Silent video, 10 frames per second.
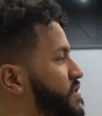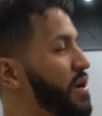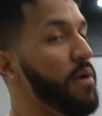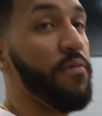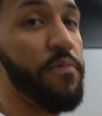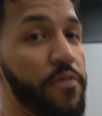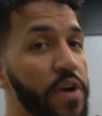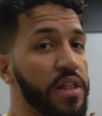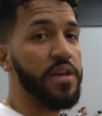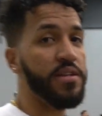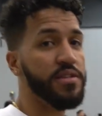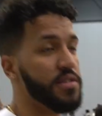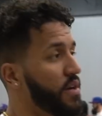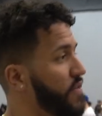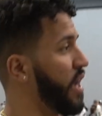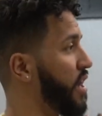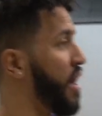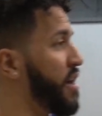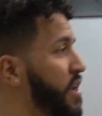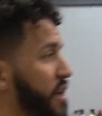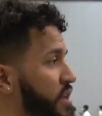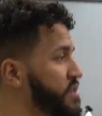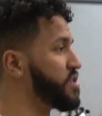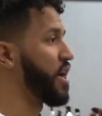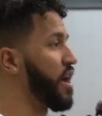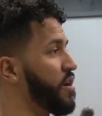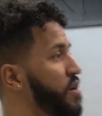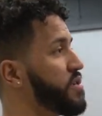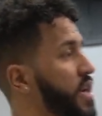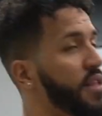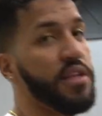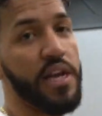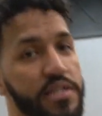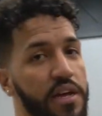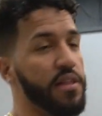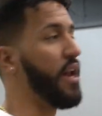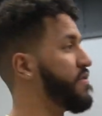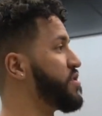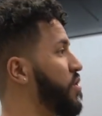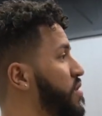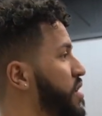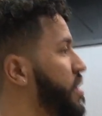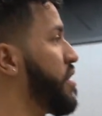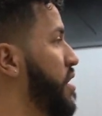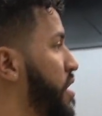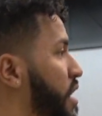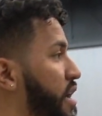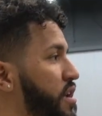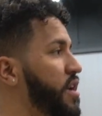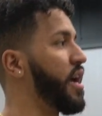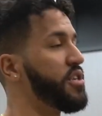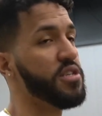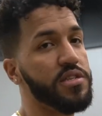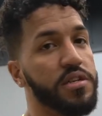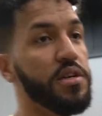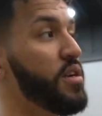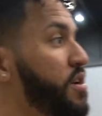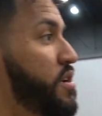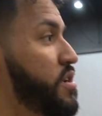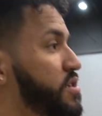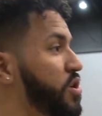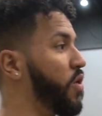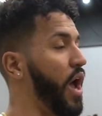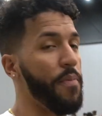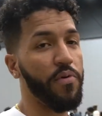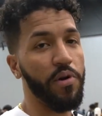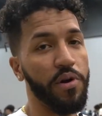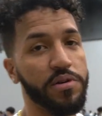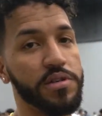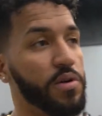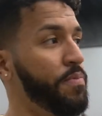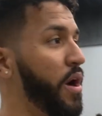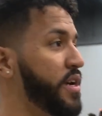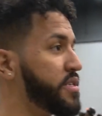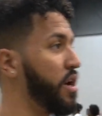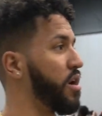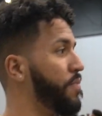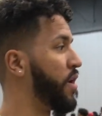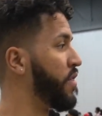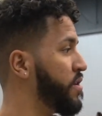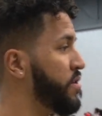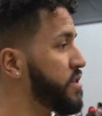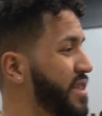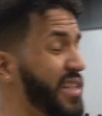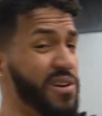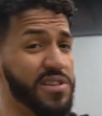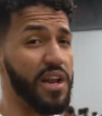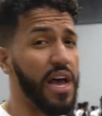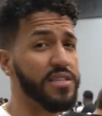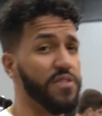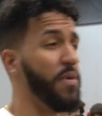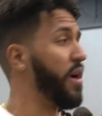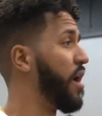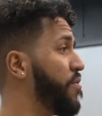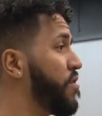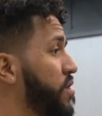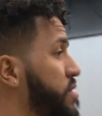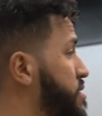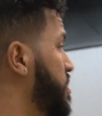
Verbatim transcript: some fill-ins of like lightning, shadows, anything that's, that I've sold lately. I just sold Hyper Royals, so probably stock up on those. I think that was the last of my Hyper Royals.